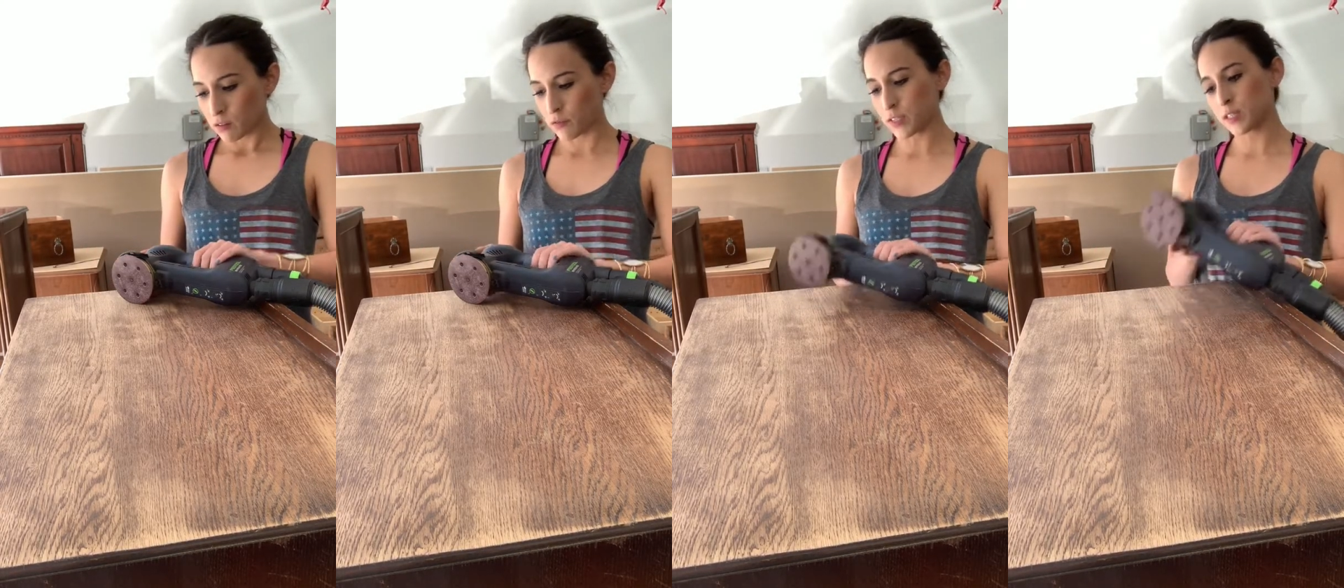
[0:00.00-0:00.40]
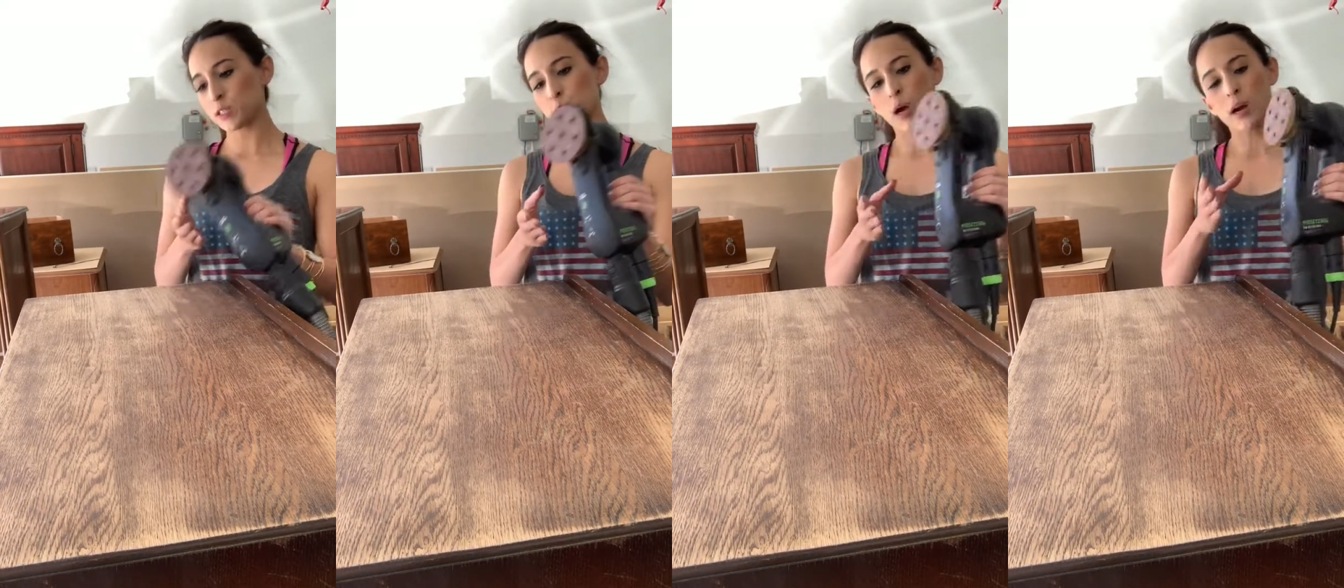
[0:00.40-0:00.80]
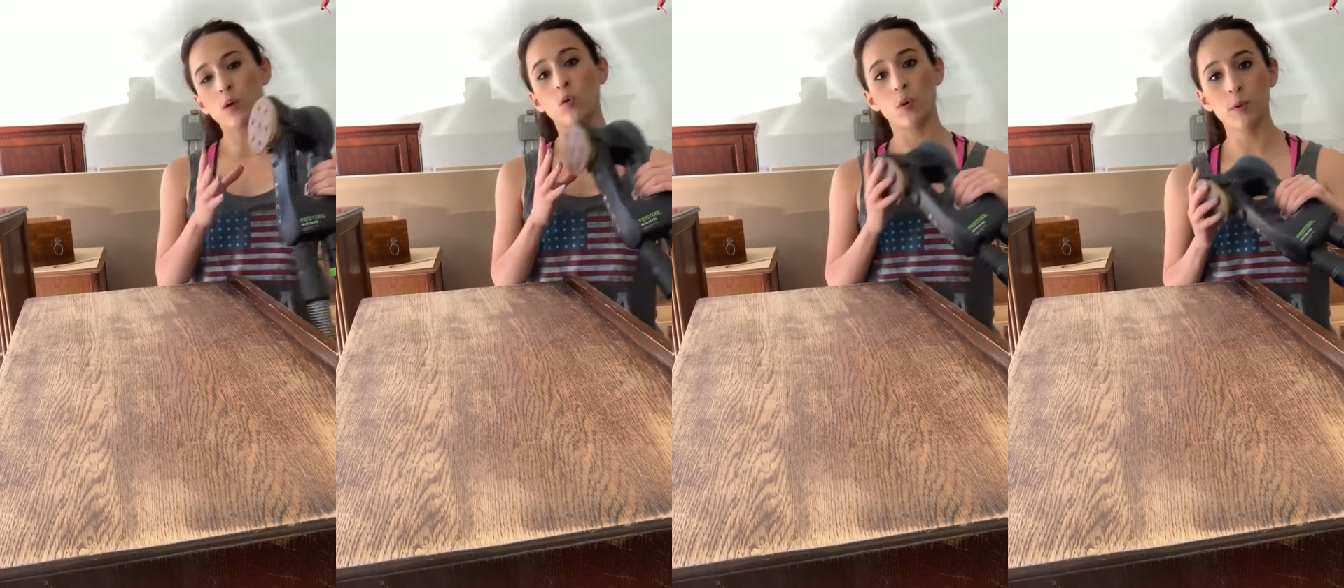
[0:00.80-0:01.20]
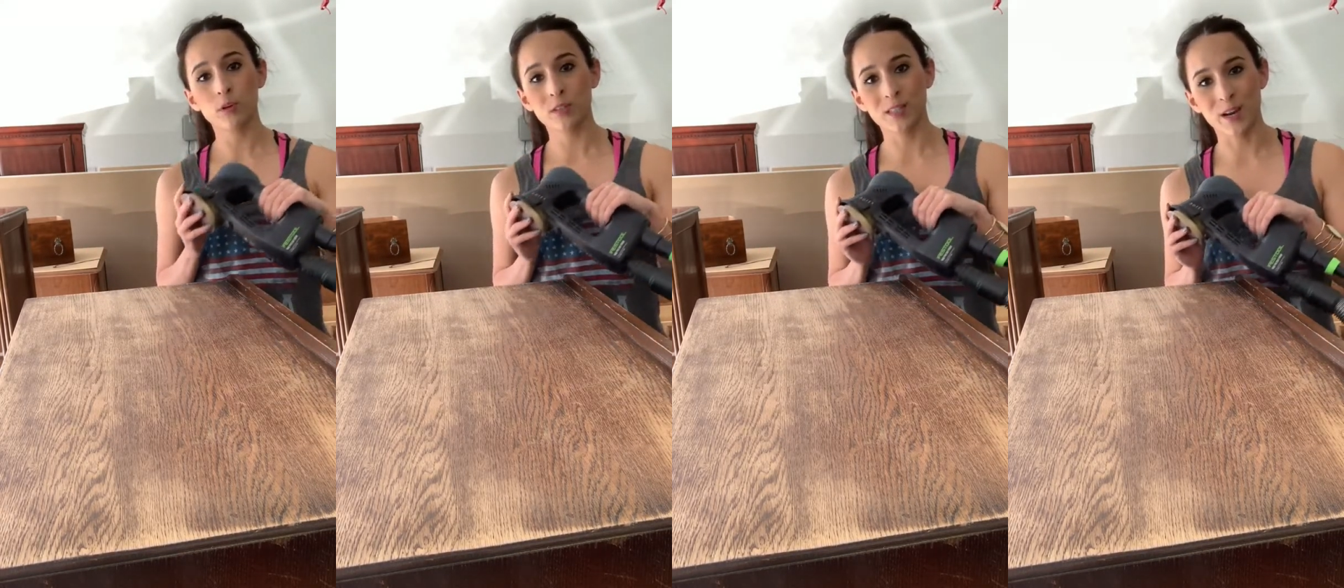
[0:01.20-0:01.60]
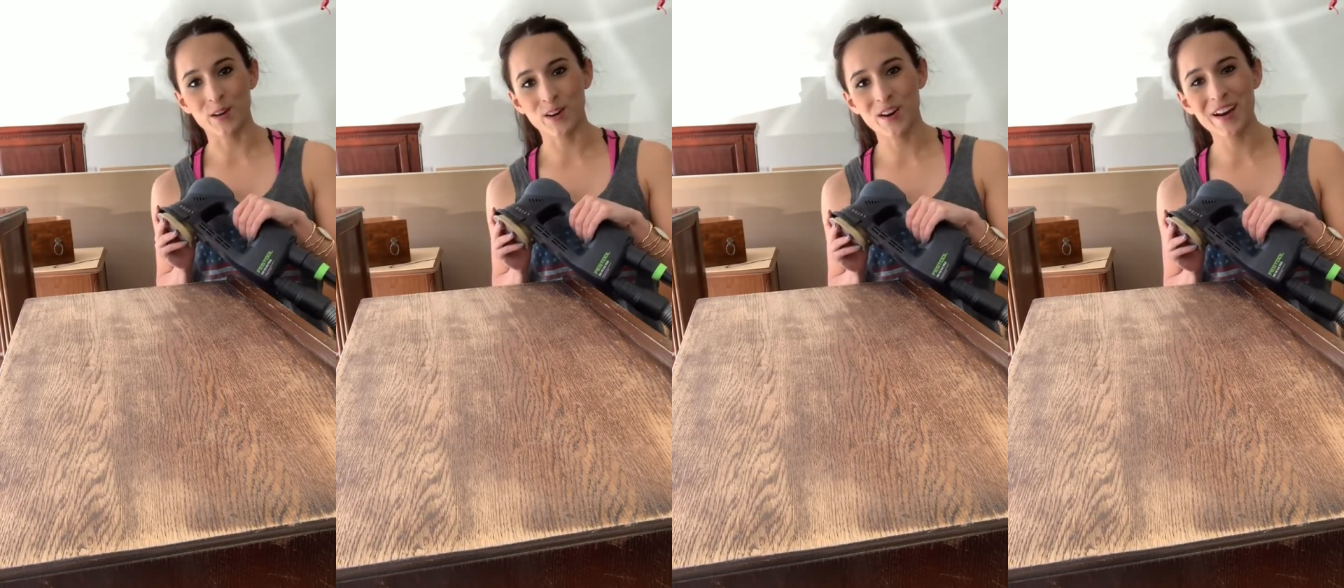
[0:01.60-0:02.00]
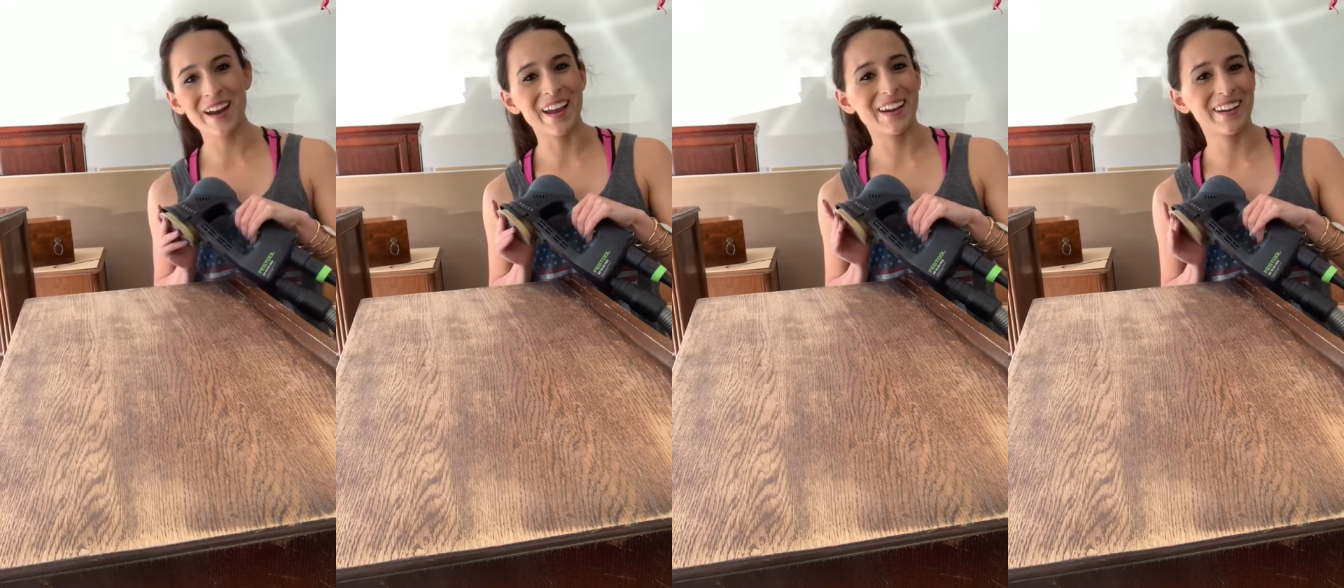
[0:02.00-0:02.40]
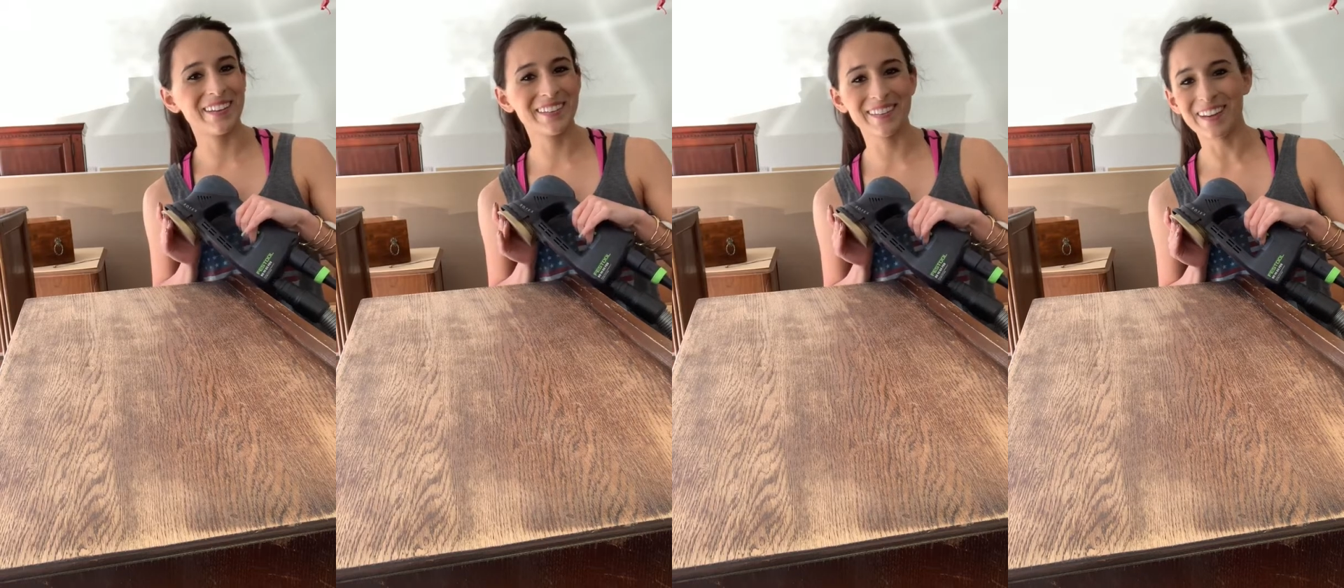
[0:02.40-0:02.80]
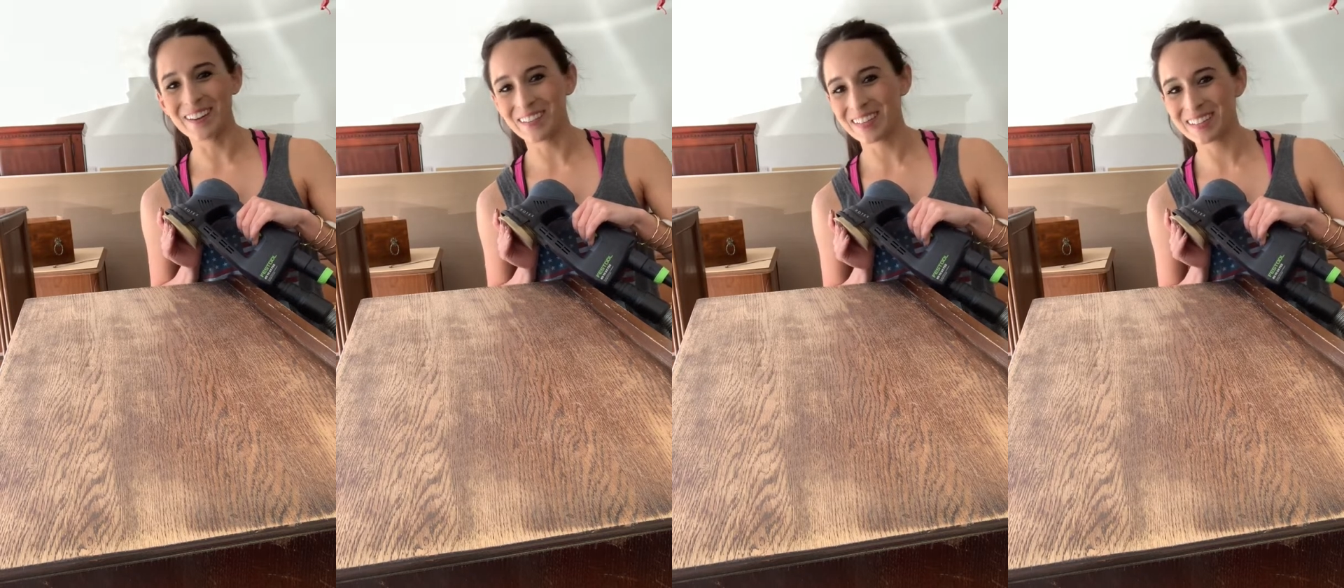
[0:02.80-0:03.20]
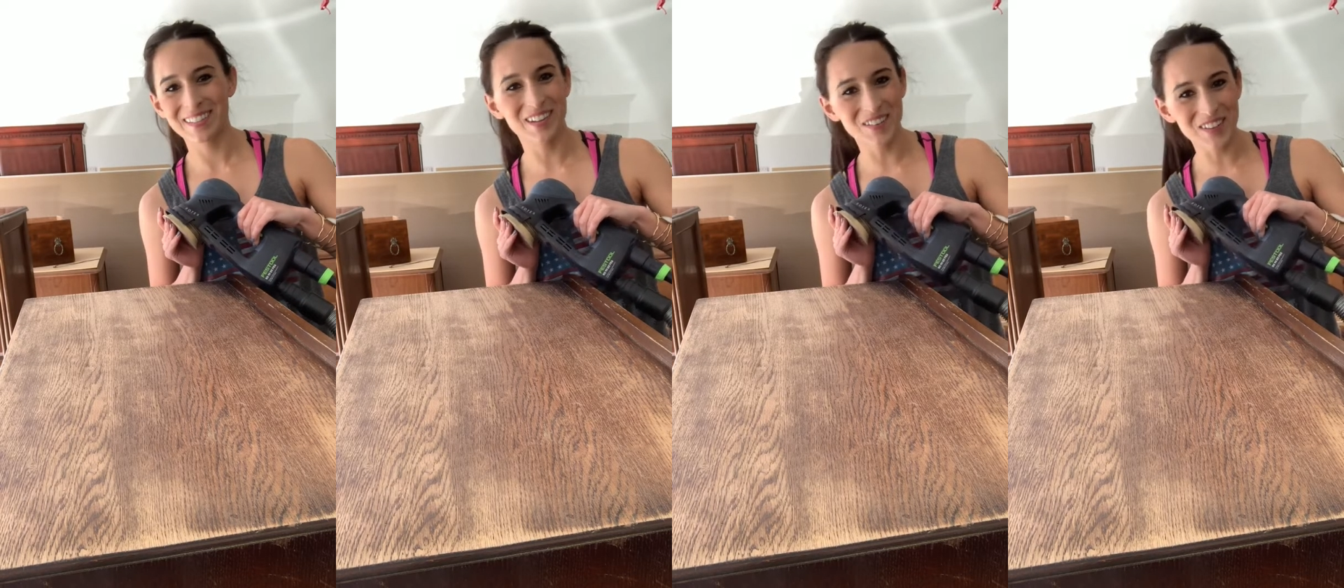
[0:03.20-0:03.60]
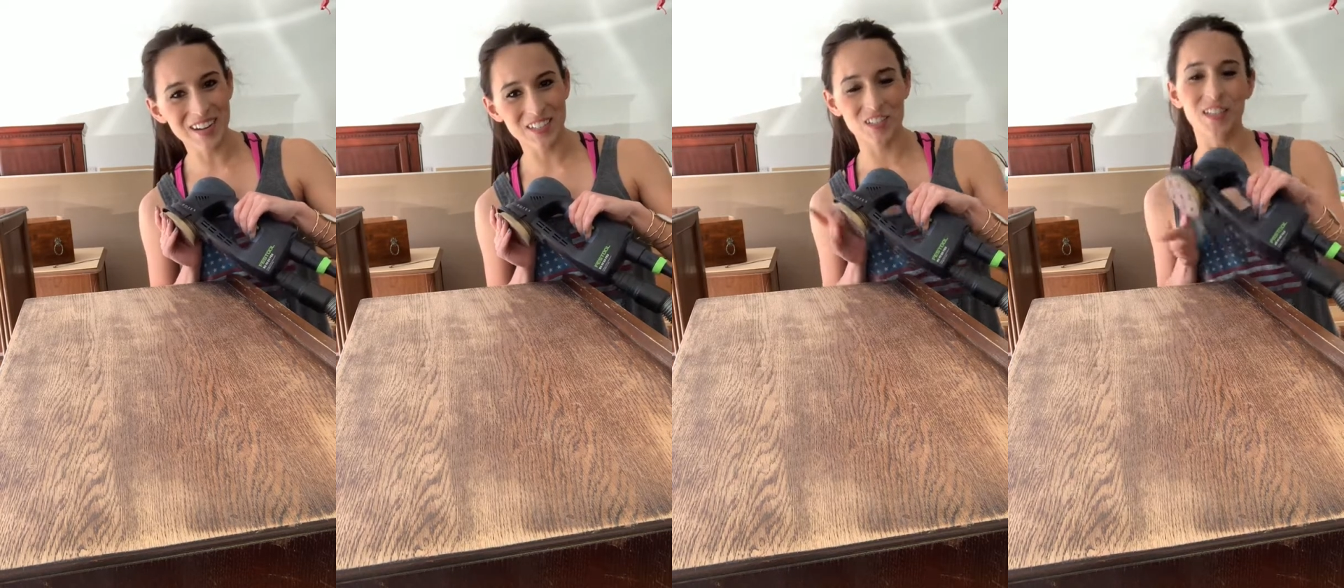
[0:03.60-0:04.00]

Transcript: This is my orbital sander, and I love it so much.